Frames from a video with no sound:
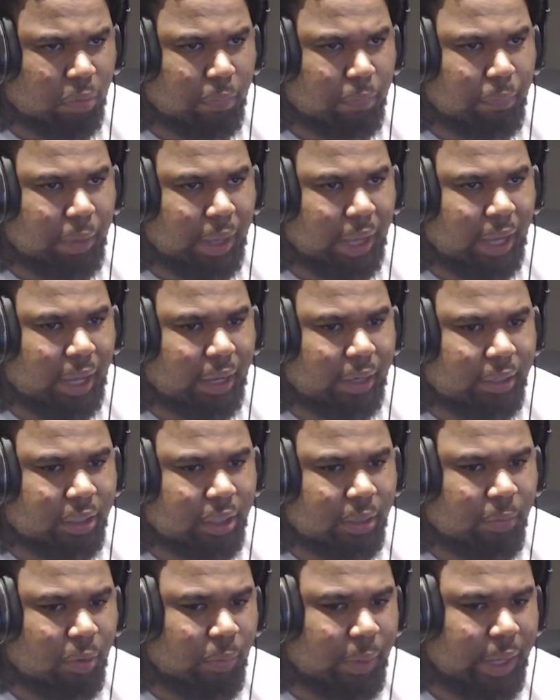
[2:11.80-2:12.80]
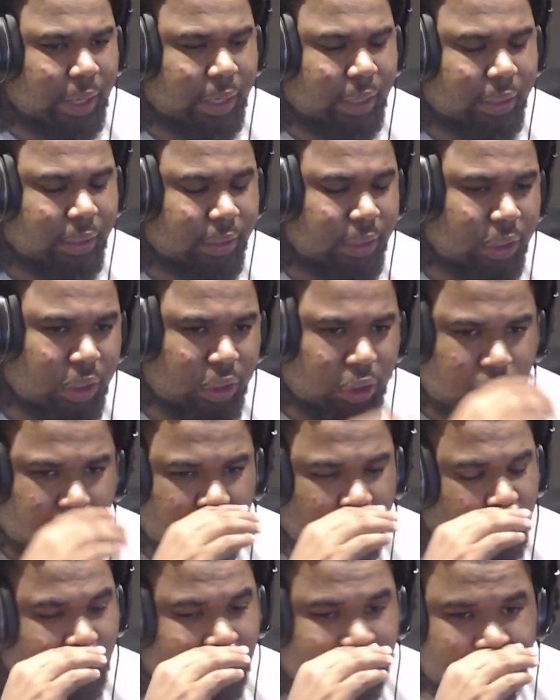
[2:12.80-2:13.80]
Beans, come on, man.
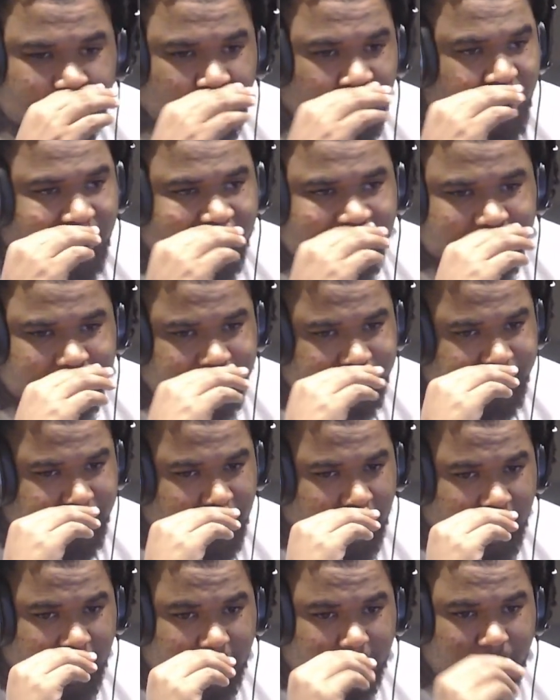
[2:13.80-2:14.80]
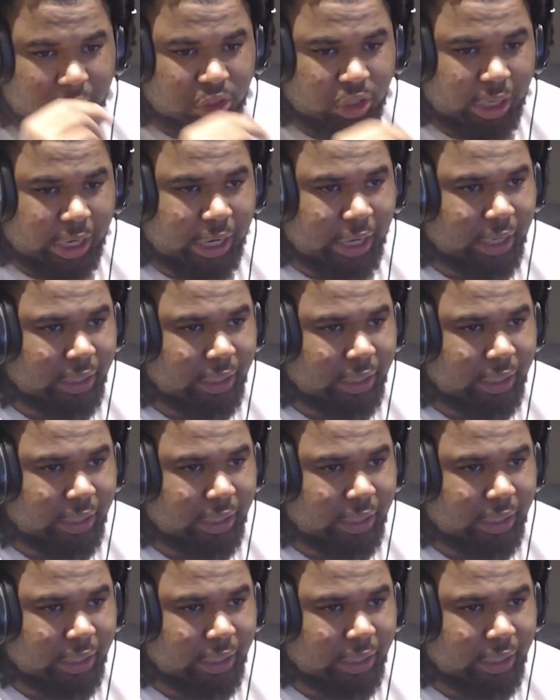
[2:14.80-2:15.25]
Straight to it. I like the trade.